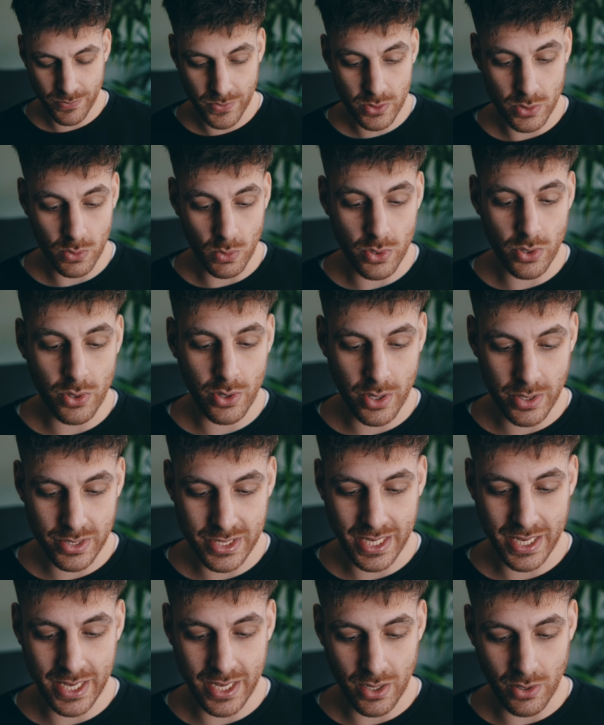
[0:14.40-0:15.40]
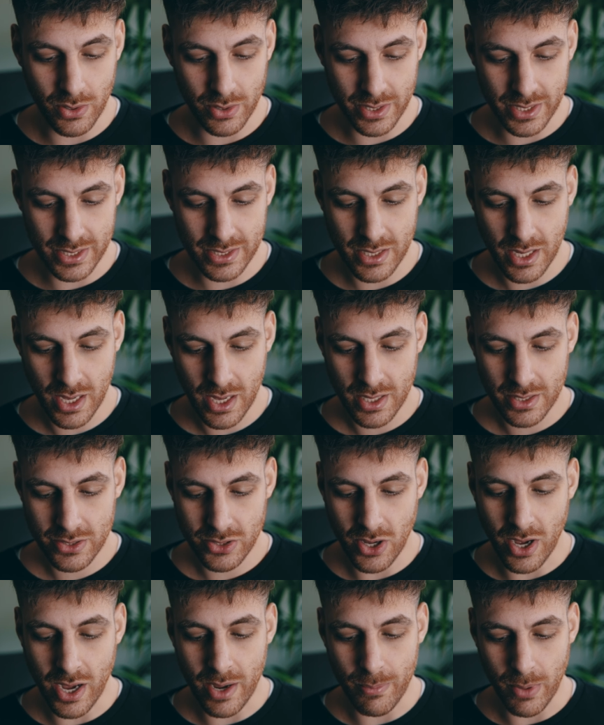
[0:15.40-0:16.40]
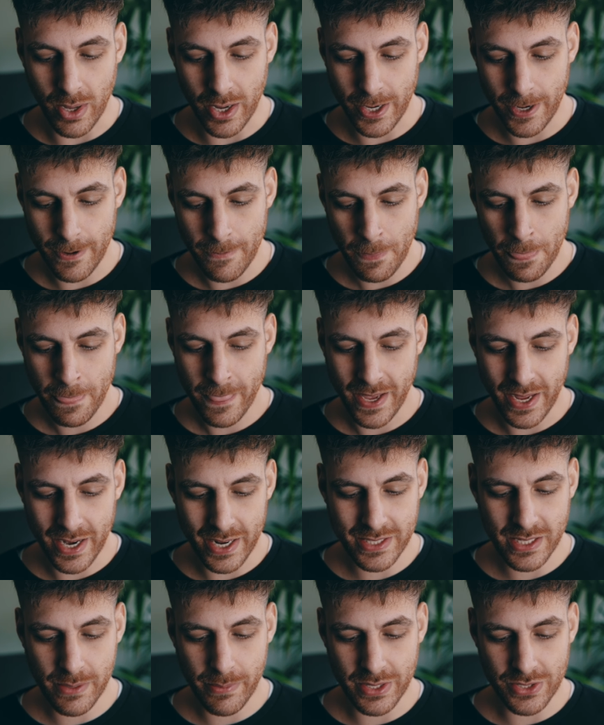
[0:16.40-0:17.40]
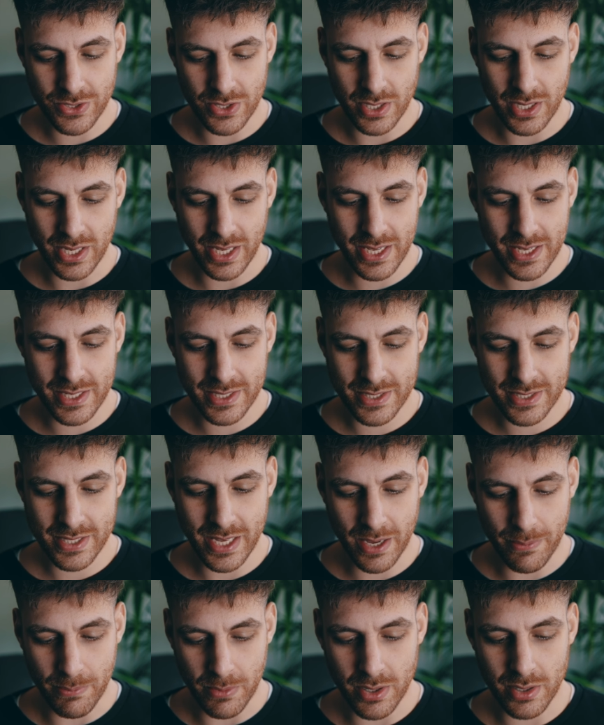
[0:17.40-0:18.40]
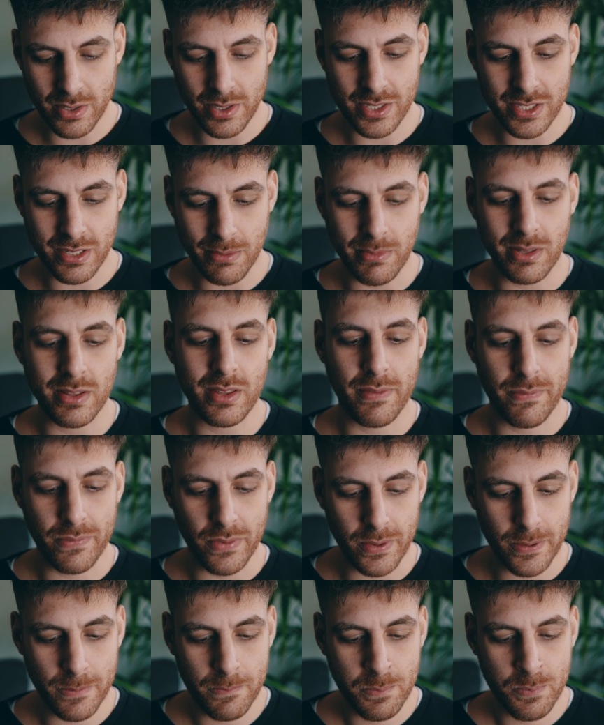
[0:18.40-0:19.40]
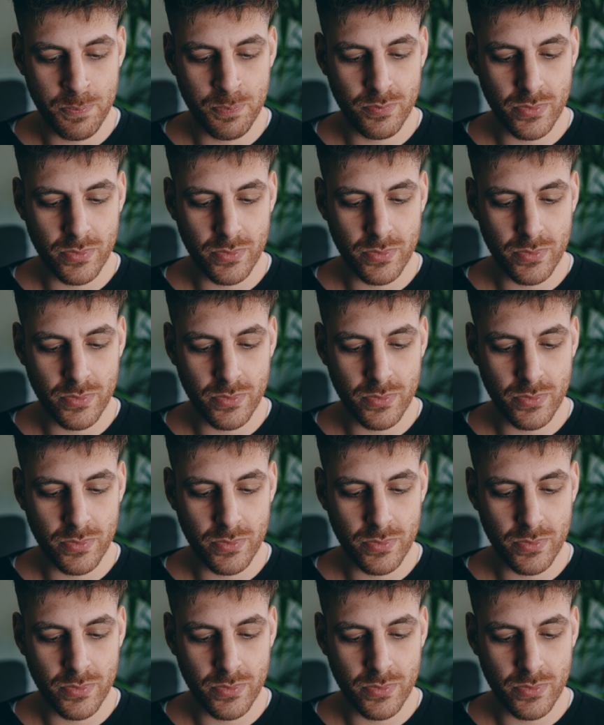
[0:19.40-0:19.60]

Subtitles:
So all your nodes are here on this timeline. And as I mentioned, each segment does something different.